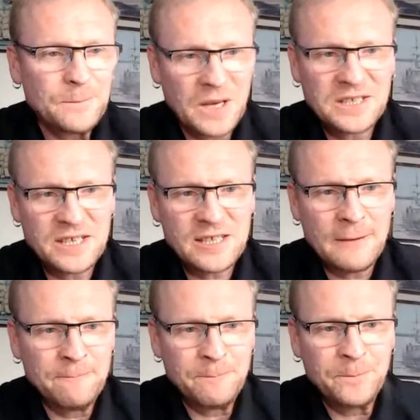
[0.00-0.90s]
It's the
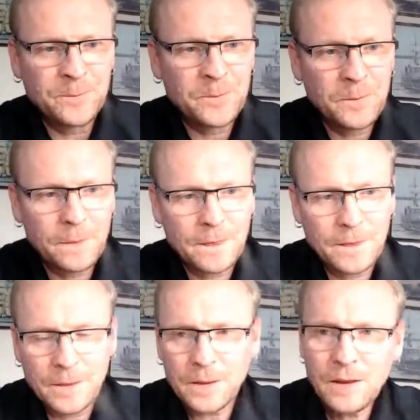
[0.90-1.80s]
same.
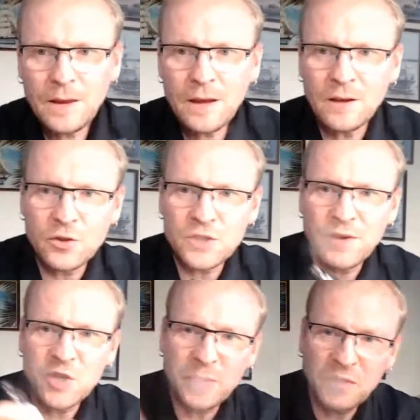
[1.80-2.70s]
To
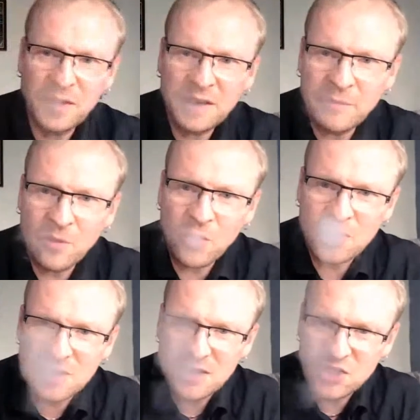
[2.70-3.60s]
switch between the
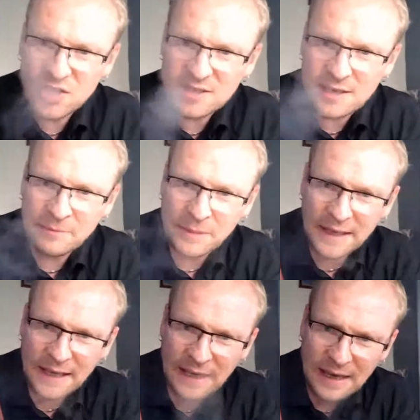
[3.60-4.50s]
modes, it's just
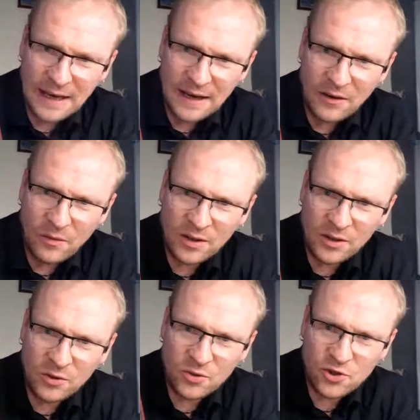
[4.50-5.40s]
simply 1,
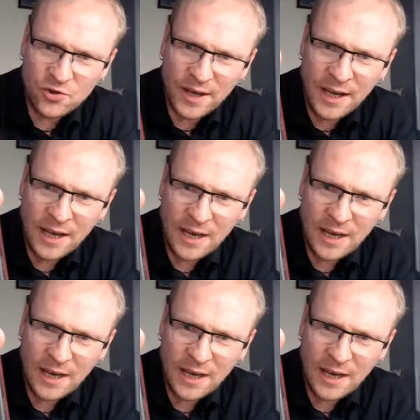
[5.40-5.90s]
2, 3.